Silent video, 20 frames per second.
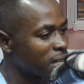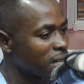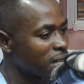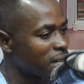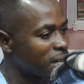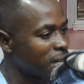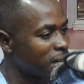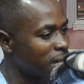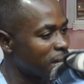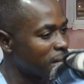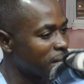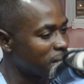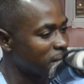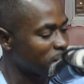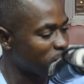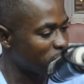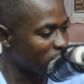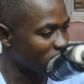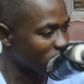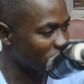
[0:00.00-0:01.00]
the
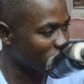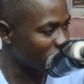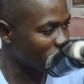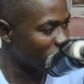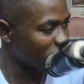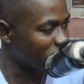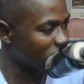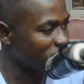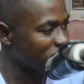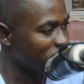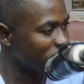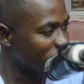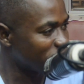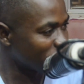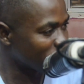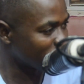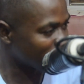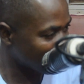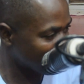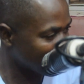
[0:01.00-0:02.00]
puzzle of
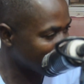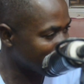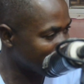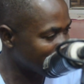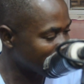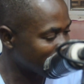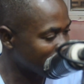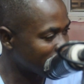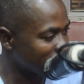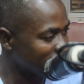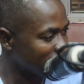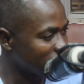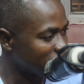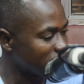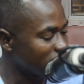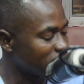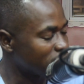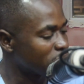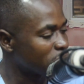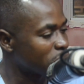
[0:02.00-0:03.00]
development.
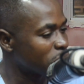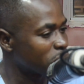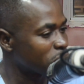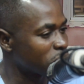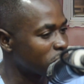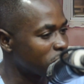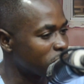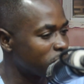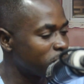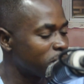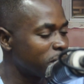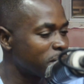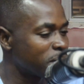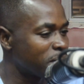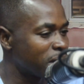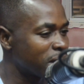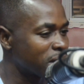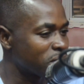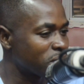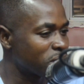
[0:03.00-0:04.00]
So
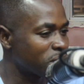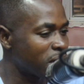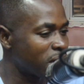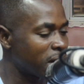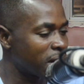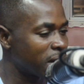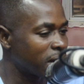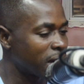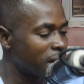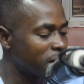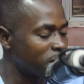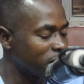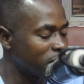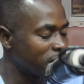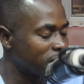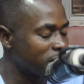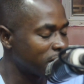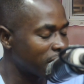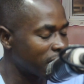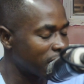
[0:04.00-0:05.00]
members
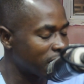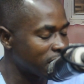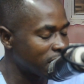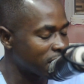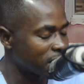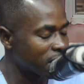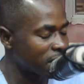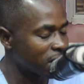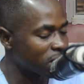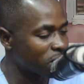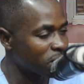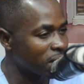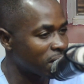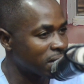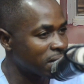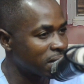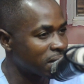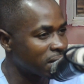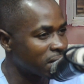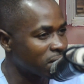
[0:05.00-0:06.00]
listeners who are
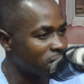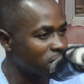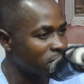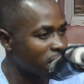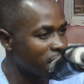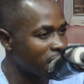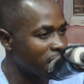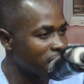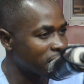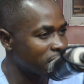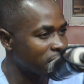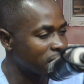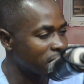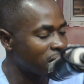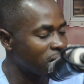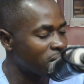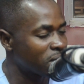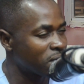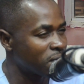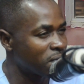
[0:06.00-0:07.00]
listening to us
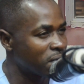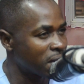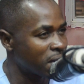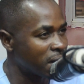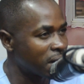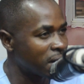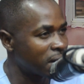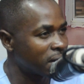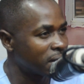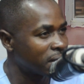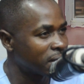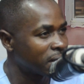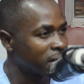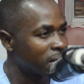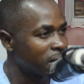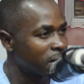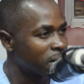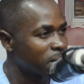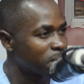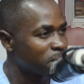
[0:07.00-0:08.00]
out there,
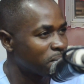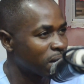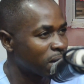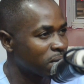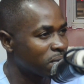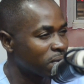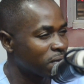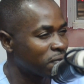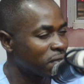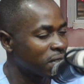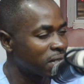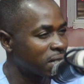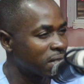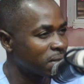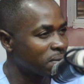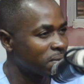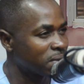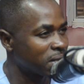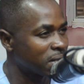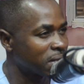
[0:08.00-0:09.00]
Pathway for
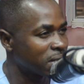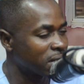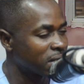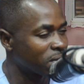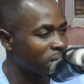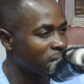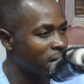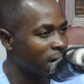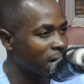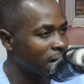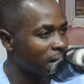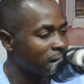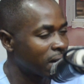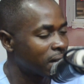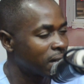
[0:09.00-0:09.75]
Integrity Network